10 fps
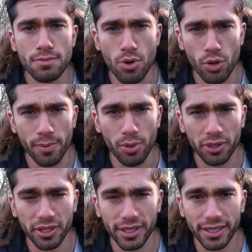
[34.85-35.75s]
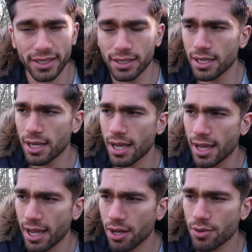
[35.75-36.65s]
More importantly,
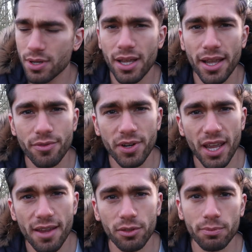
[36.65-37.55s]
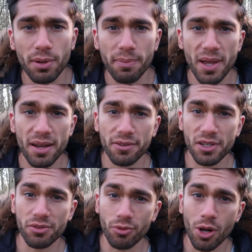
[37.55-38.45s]
how Henry Cavill prepared for
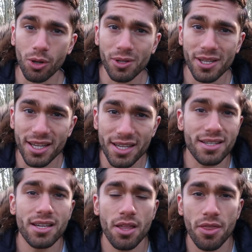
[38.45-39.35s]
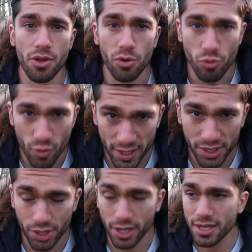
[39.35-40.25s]
his role in The
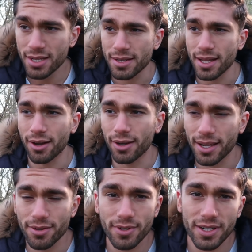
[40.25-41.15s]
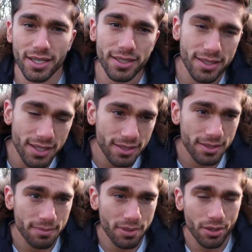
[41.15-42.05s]
Witcher. Now, Henry did
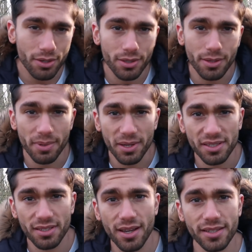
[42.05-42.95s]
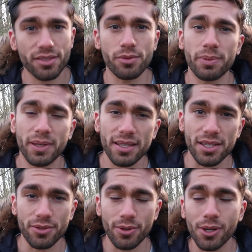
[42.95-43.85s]
put on a bit of size to play
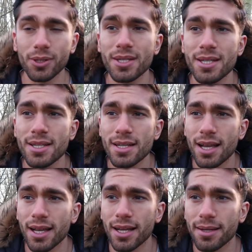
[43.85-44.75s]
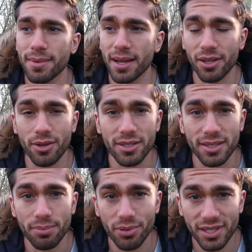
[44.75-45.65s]
this role, and he got
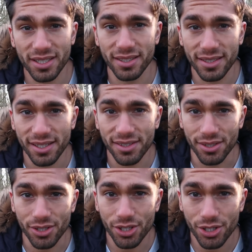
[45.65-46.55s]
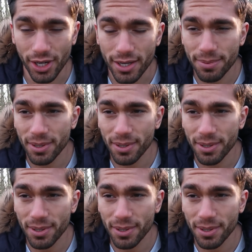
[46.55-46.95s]
into pretty decent shape.